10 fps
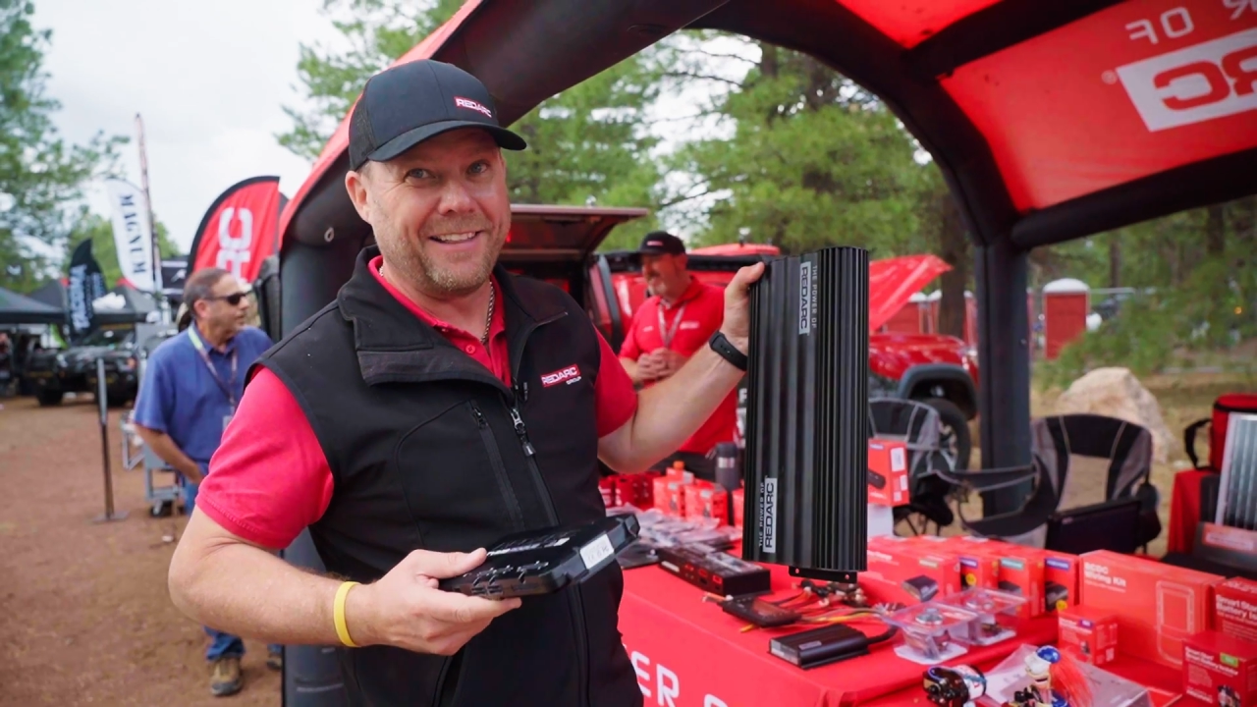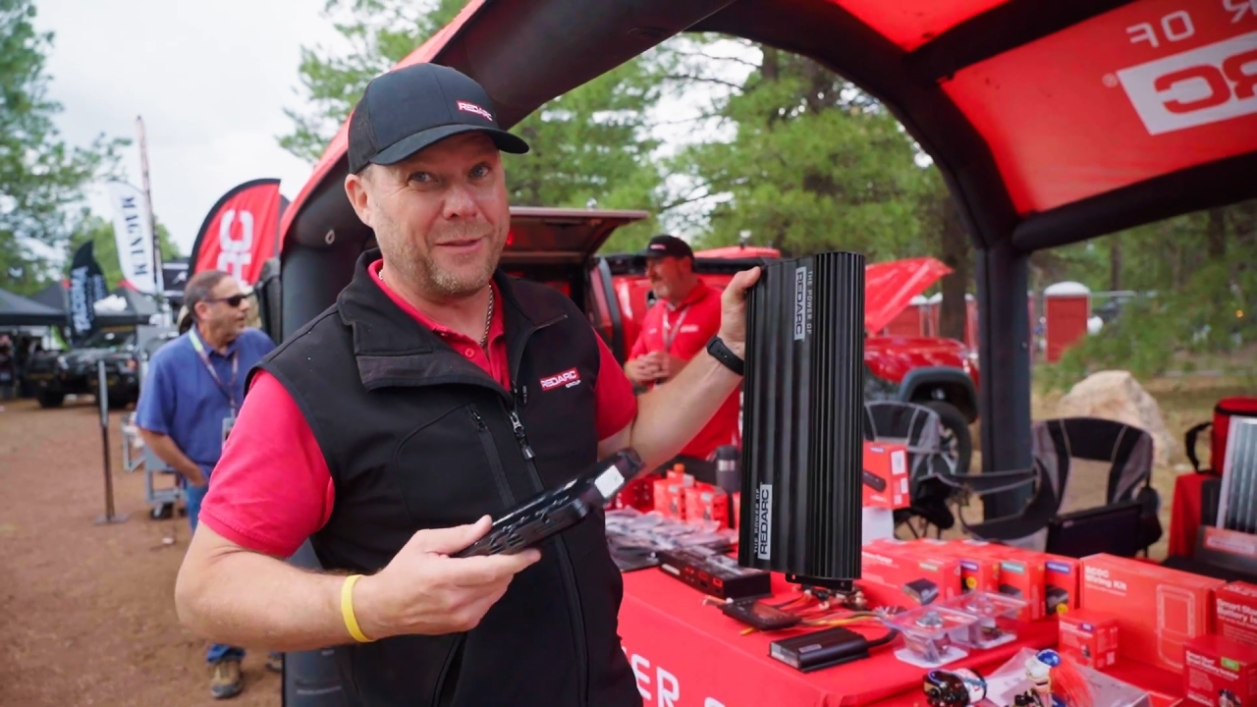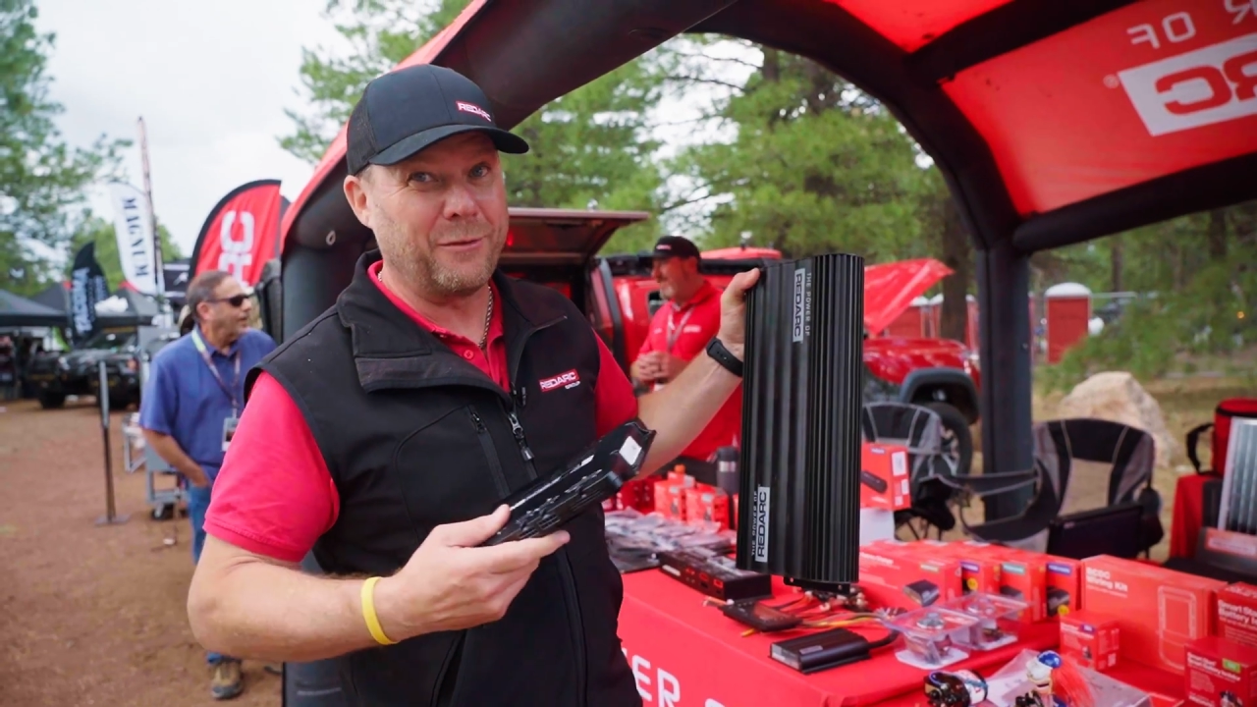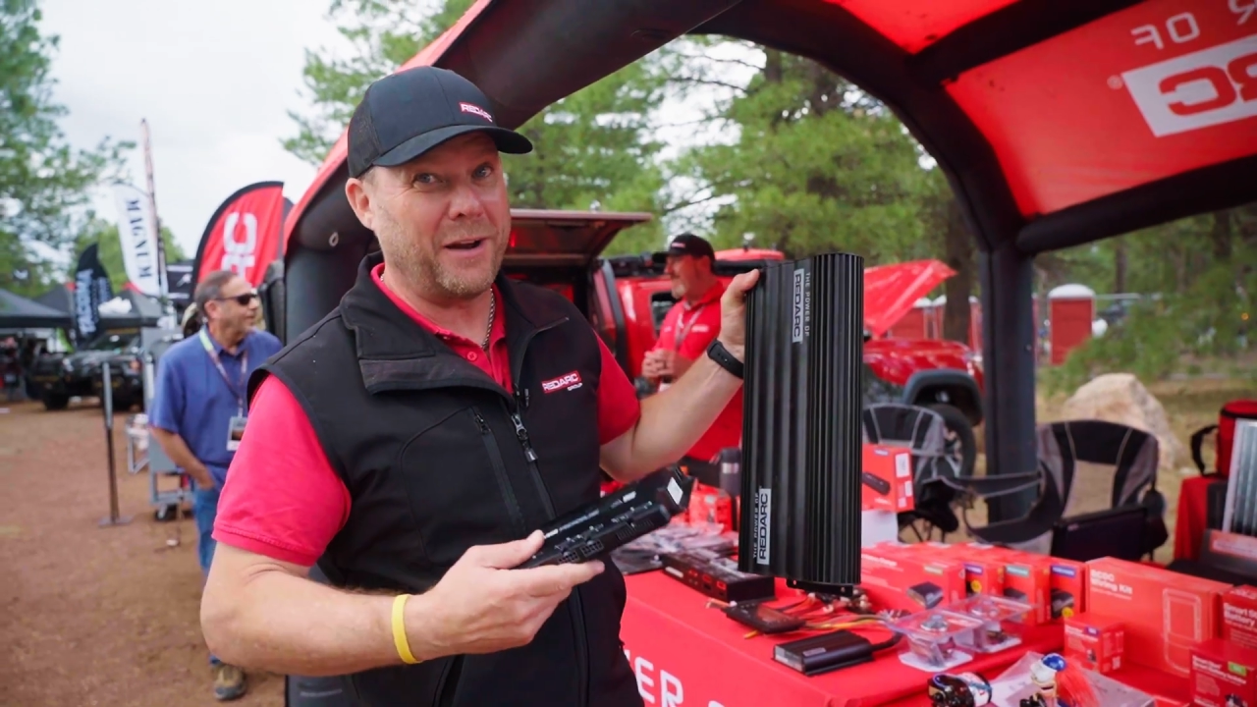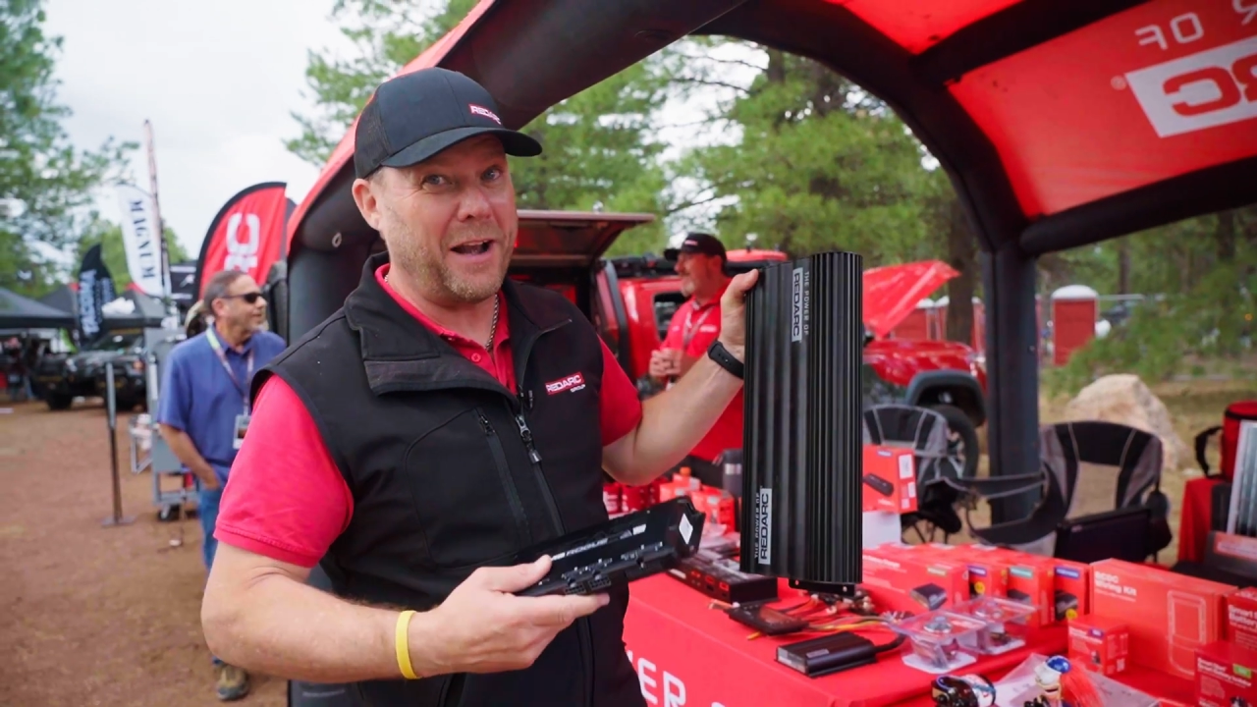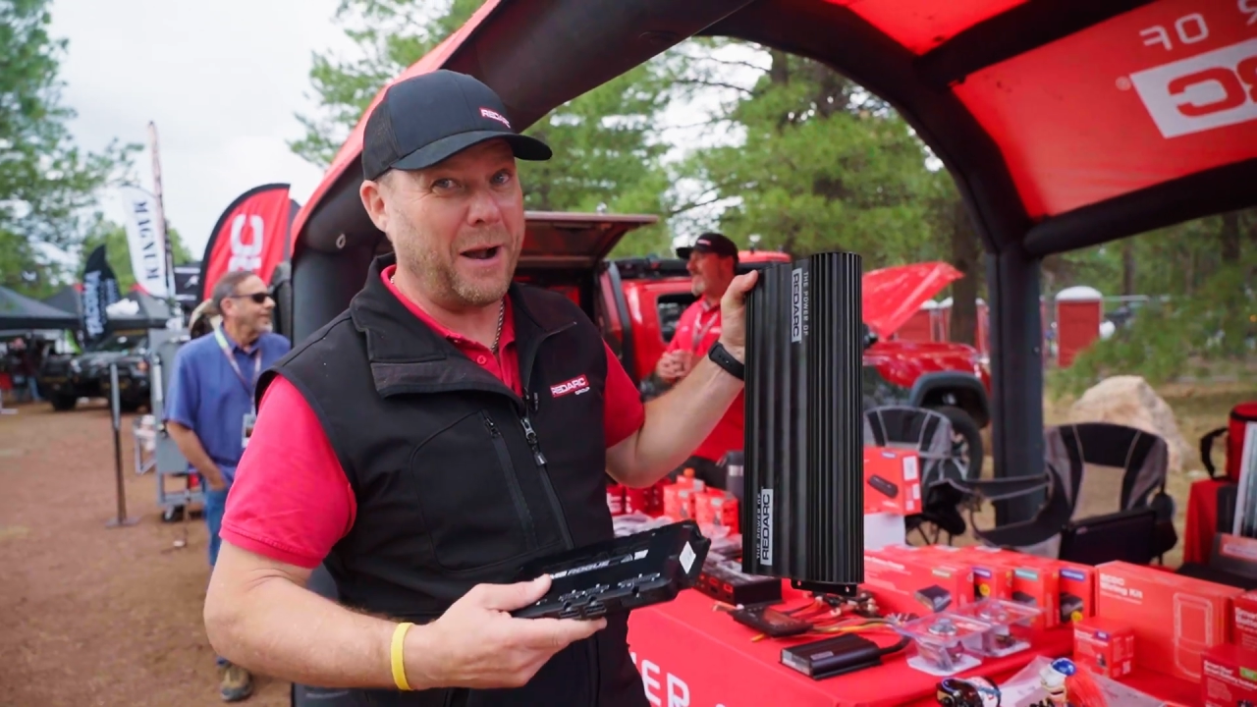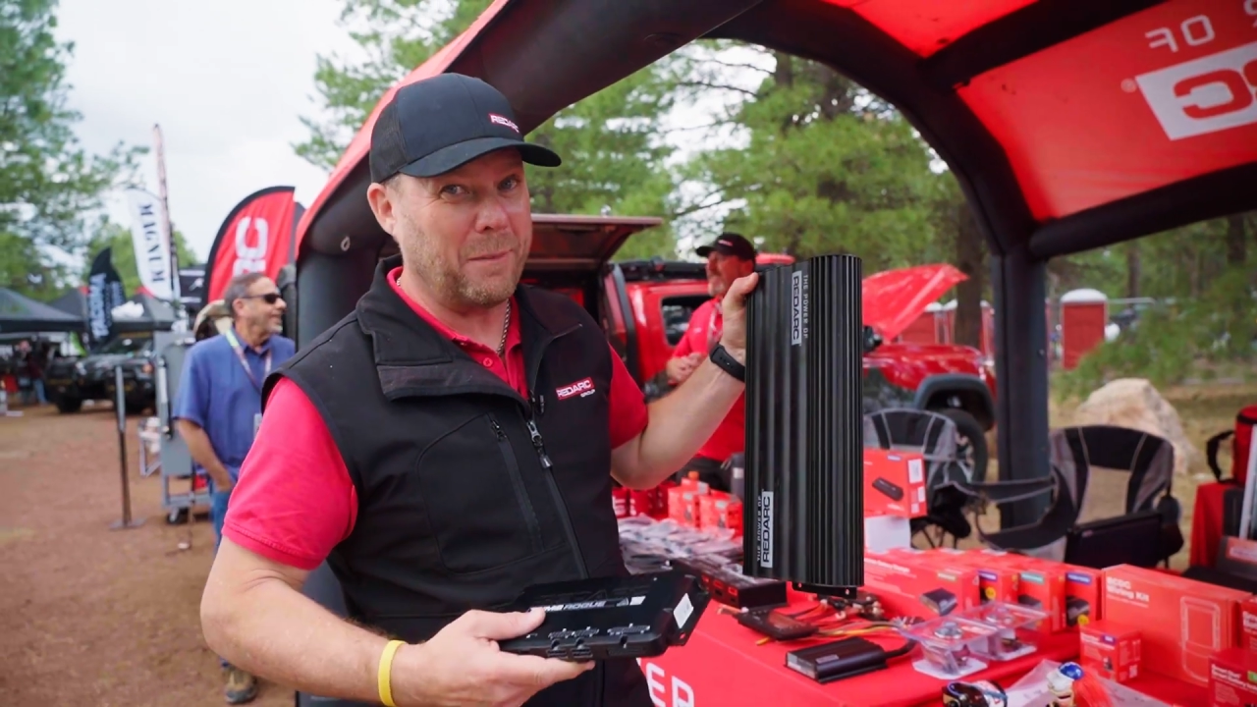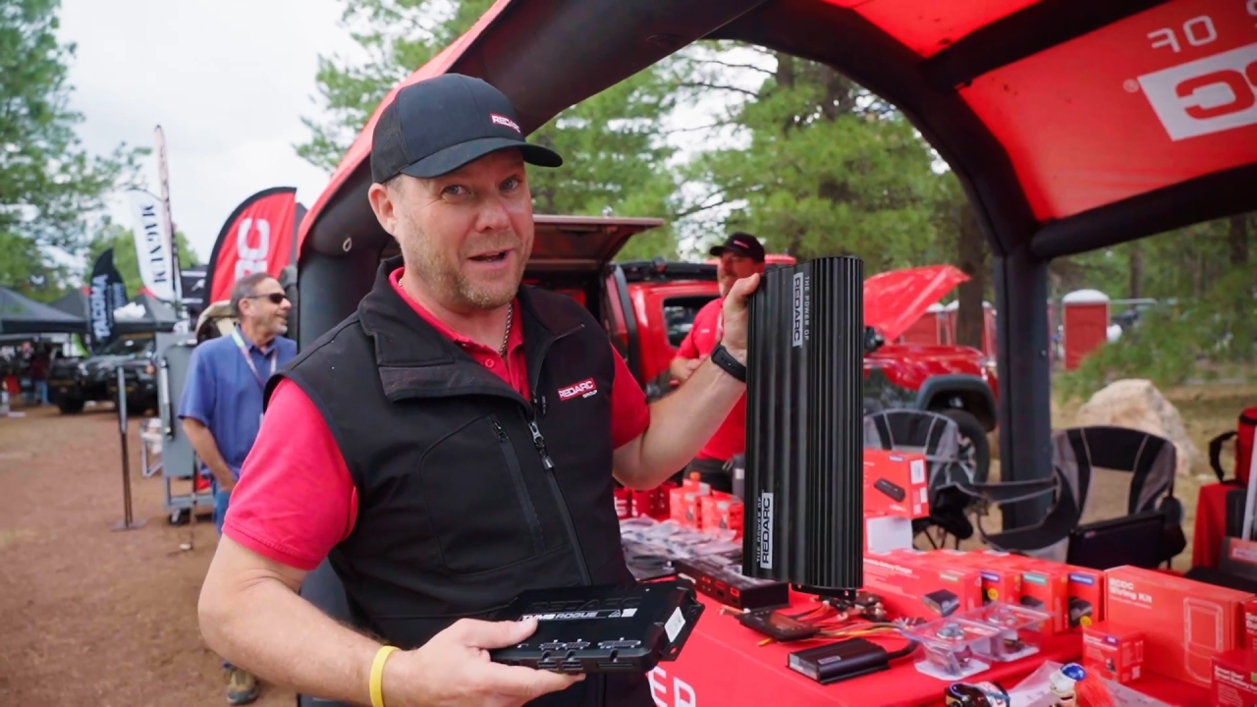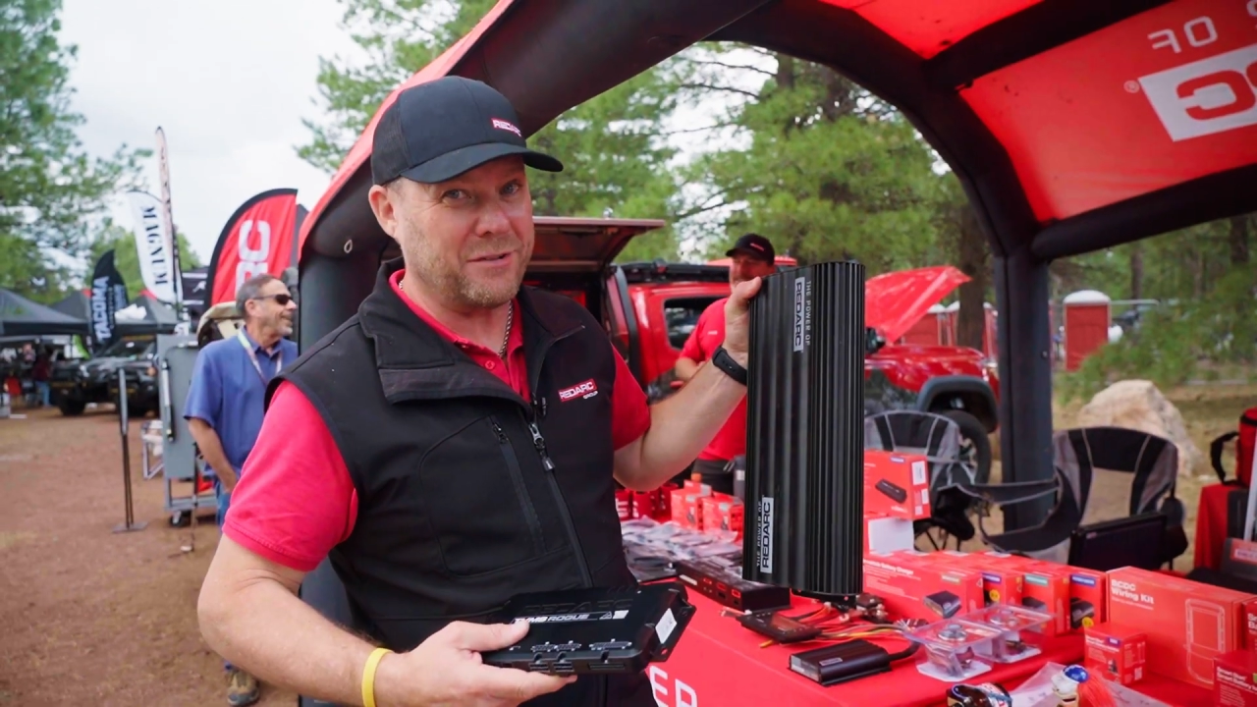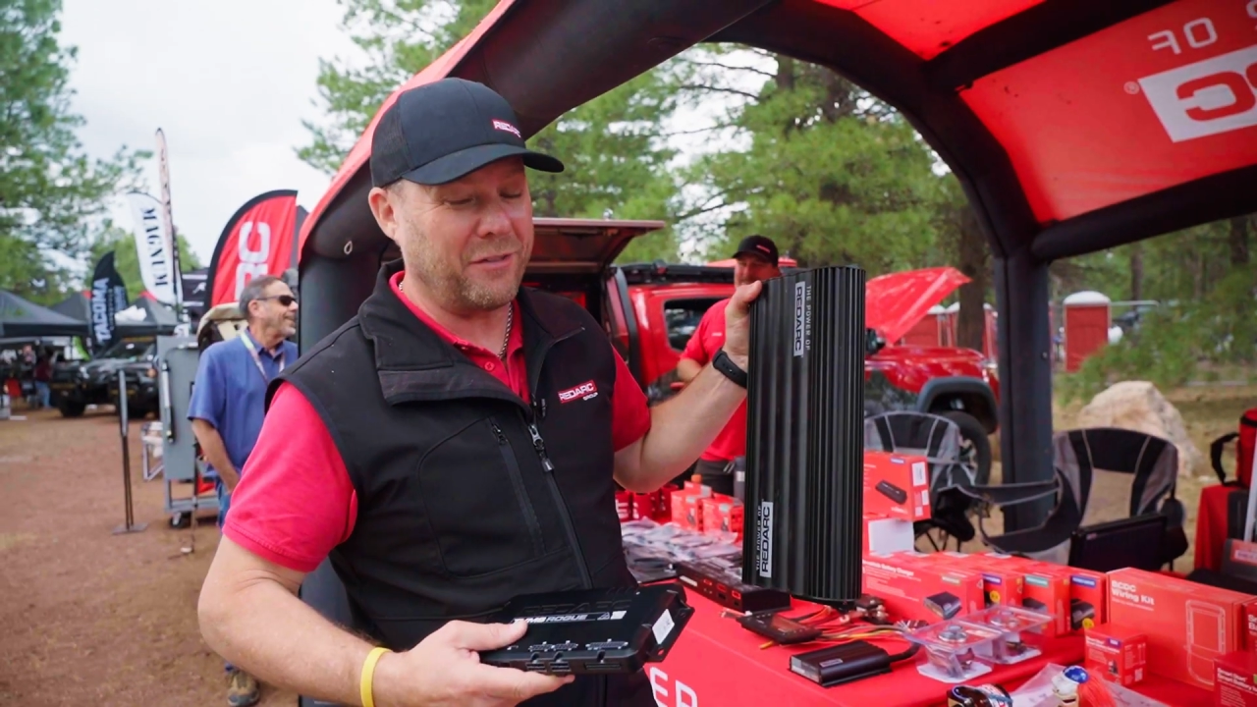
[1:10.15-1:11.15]
The REDARC
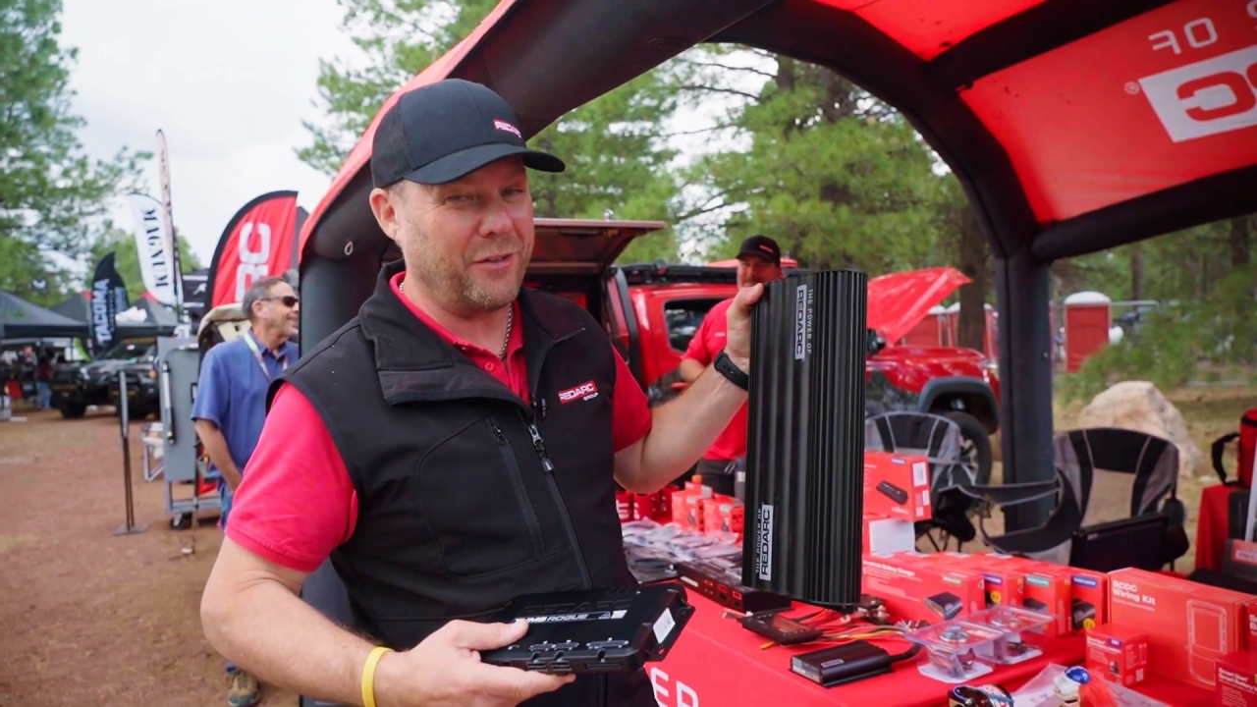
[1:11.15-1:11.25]
Manager